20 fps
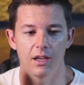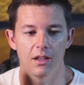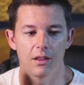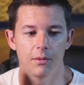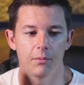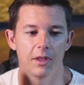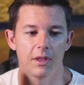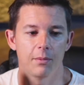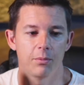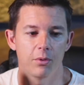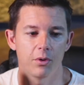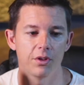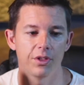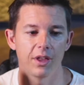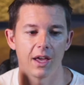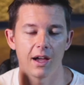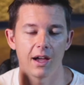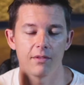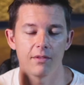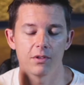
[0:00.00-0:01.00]
they both
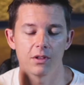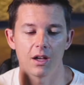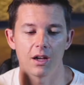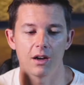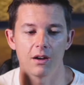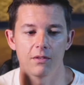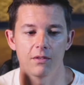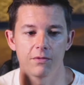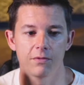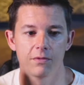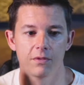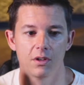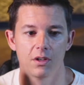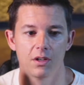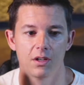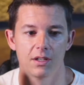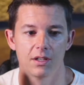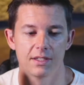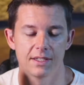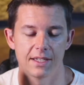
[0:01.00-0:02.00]
have a lot of
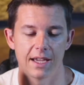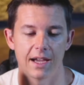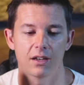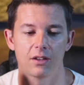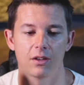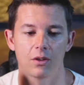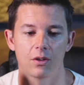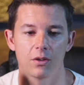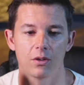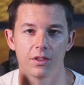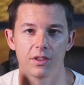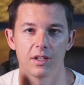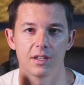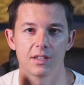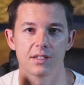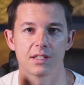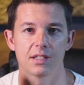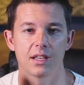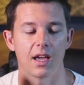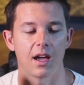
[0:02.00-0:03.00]
technical
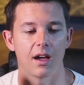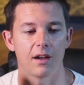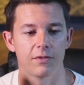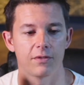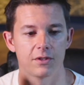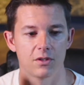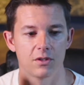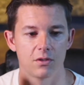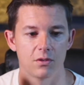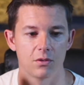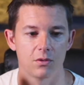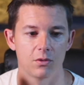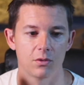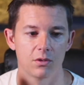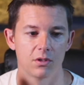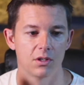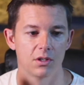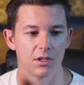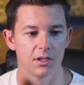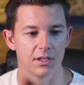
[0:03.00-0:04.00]
things they have to
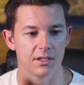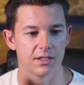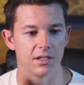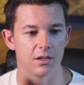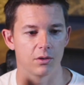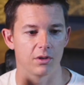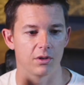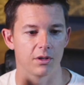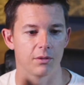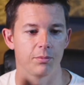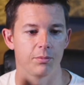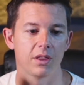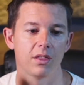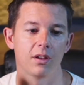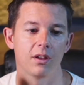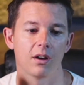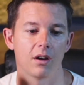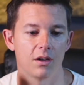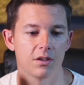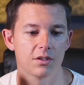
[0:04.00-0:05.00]
deal with, but
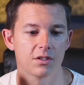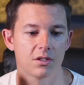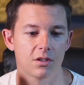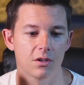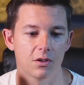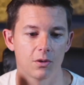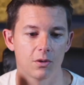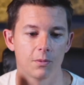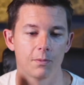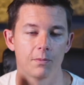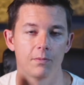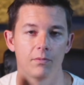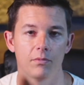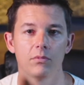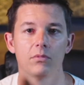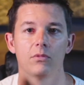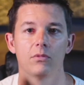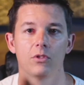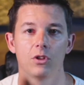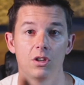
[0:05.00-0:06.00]
they're also
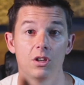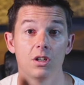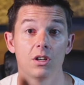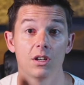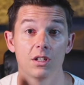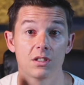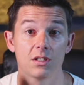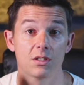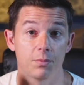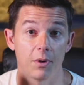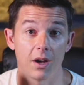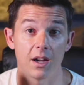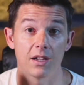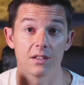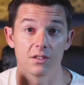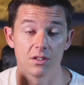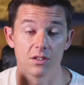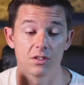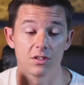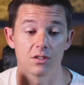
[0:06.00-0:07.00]
good
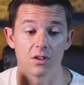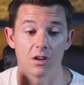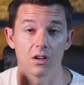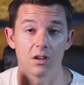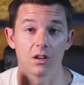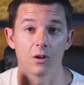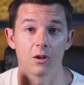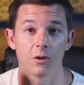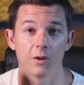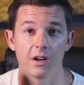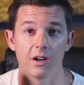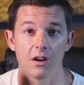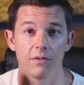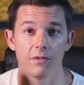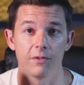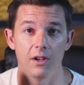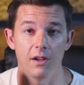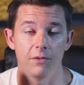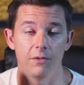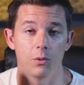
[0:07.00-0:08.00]
spots to start a career.
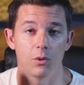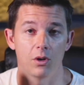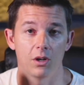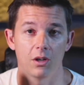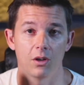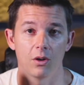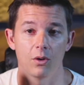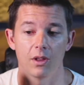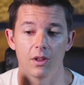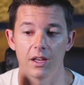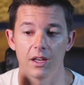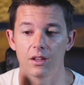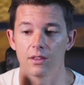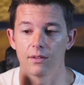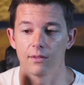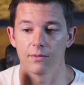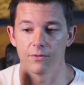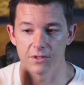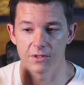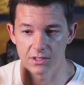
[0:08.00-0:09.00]
If you want to go like
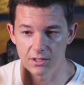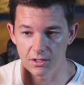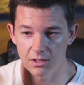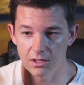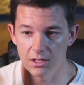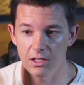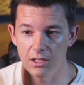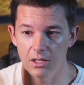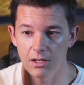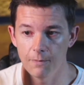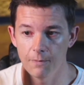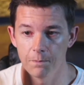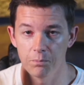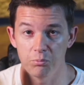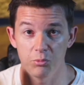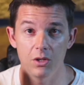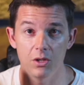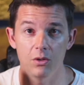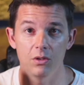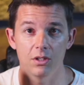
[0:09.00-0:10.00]
the facility
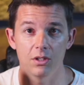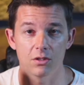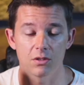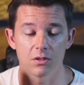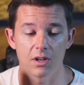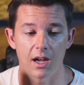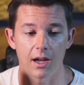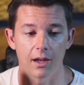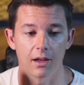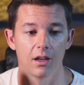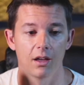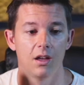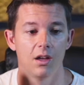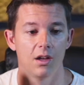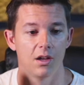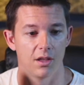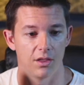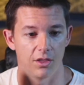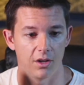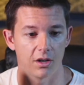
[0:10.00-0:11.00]
union track,
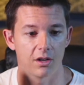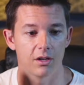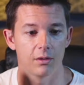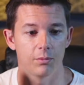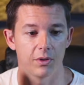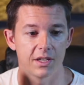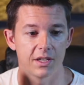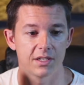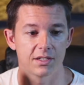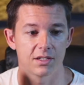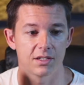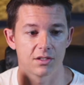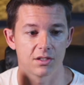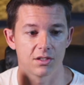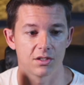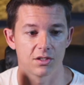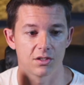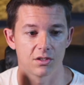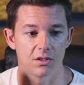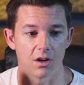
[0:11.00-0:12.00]
they're good places to
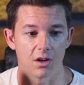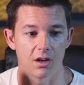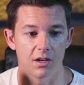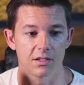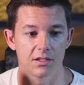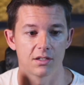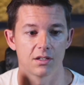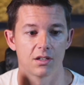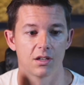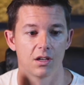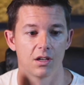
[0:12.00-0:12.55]
start.